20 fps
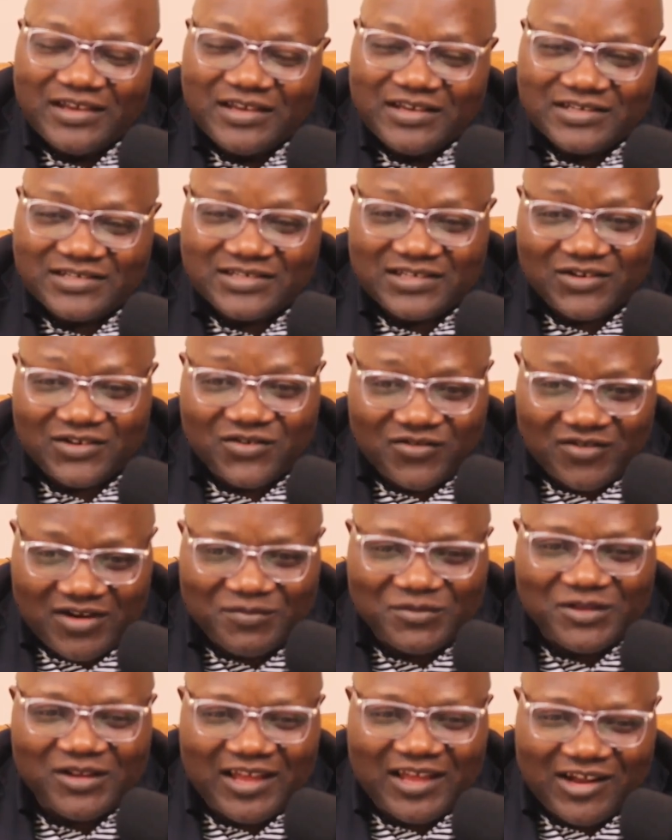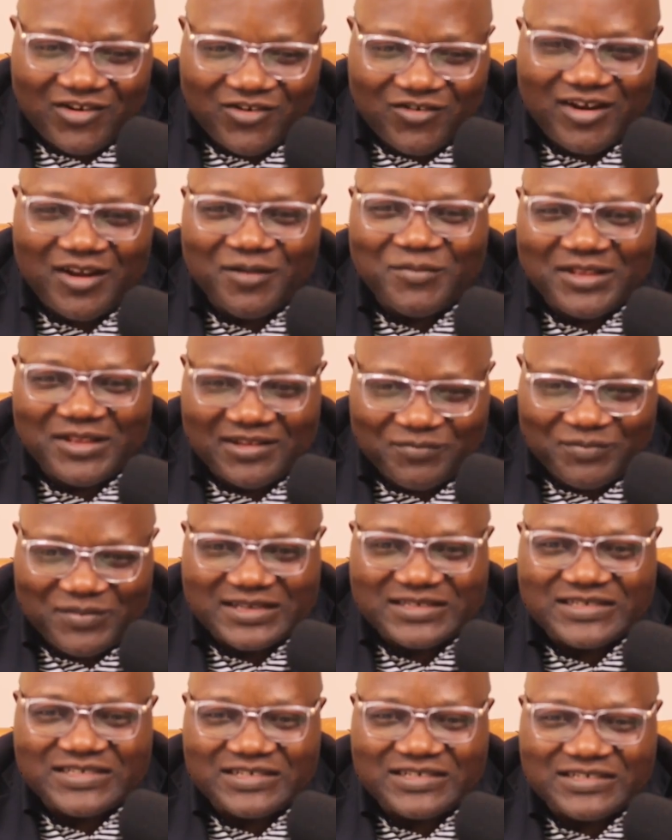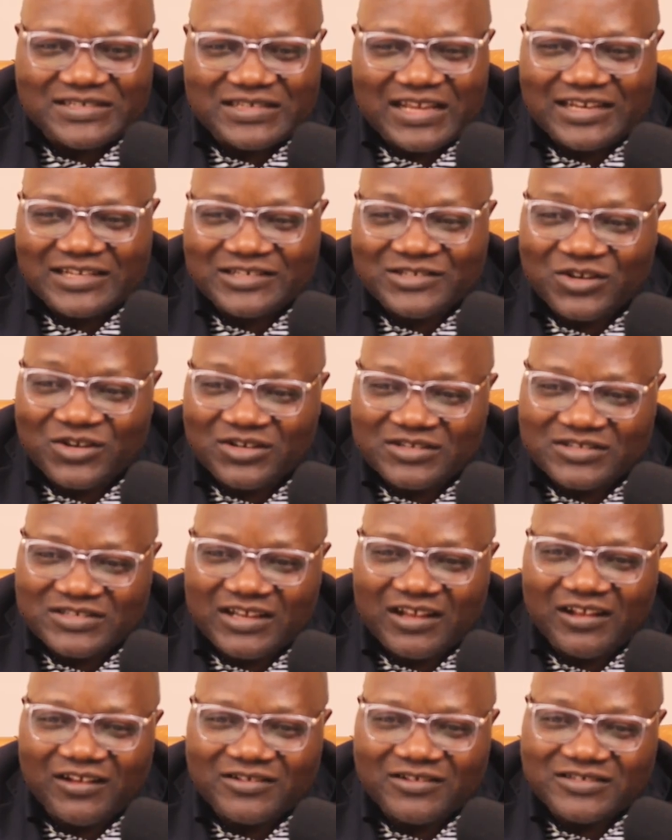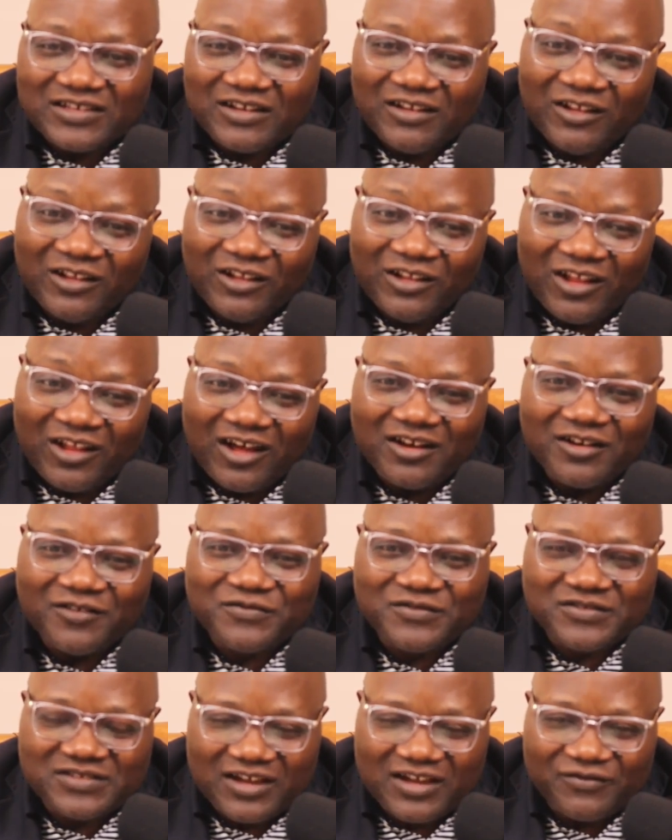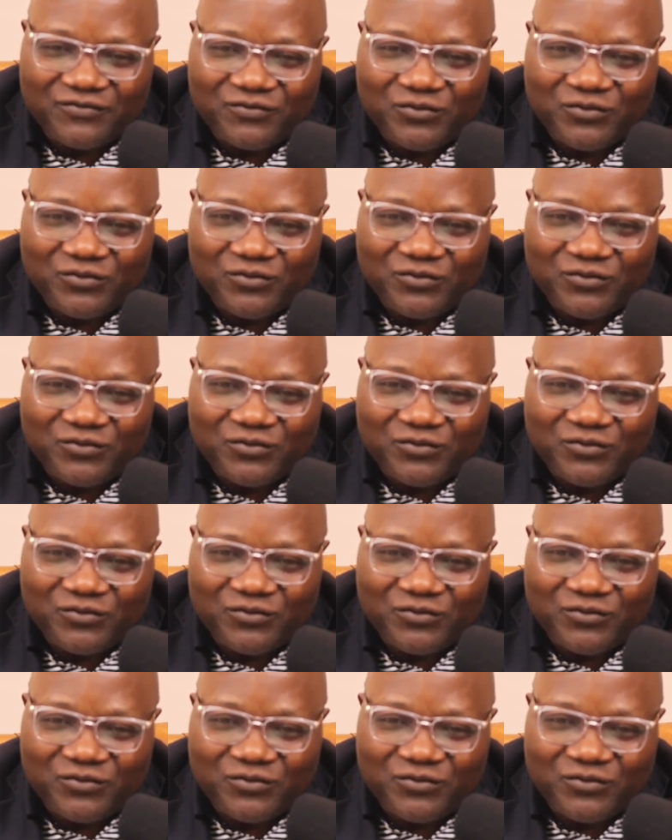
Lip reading: He's a creme de la creme in the business, and he's going to tell us a lot of stuff.